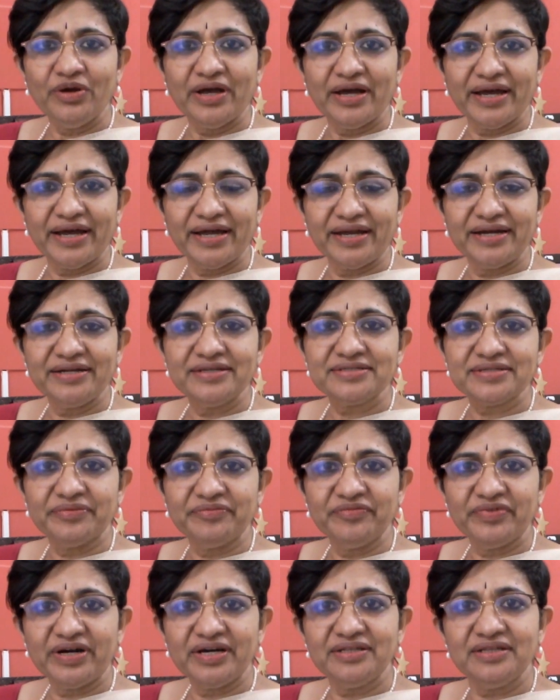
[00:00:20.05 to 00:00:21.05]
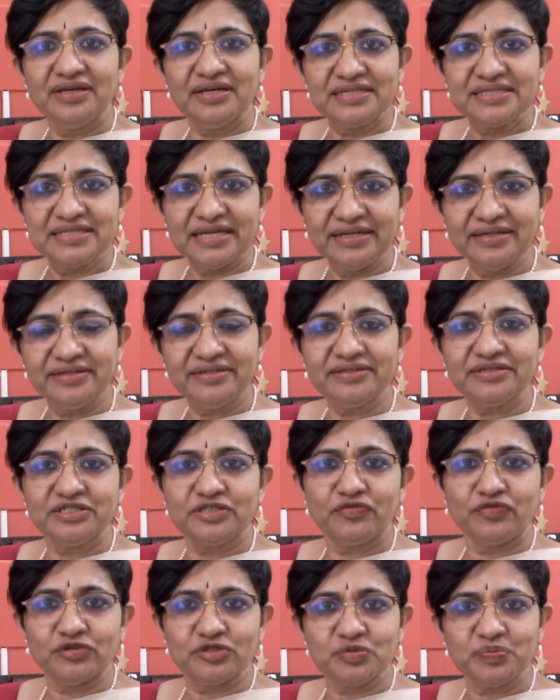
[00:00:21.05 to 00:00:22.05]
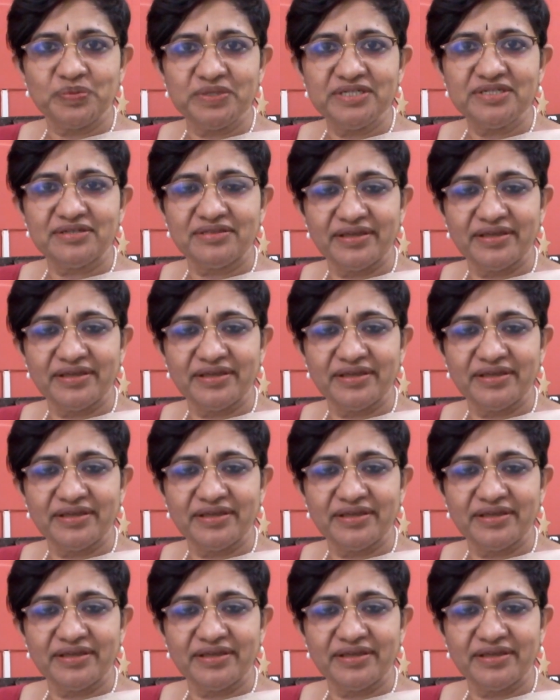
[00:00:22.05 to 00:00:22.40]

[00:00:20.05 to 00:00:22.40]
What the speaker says: and Samvaad Centers for Speech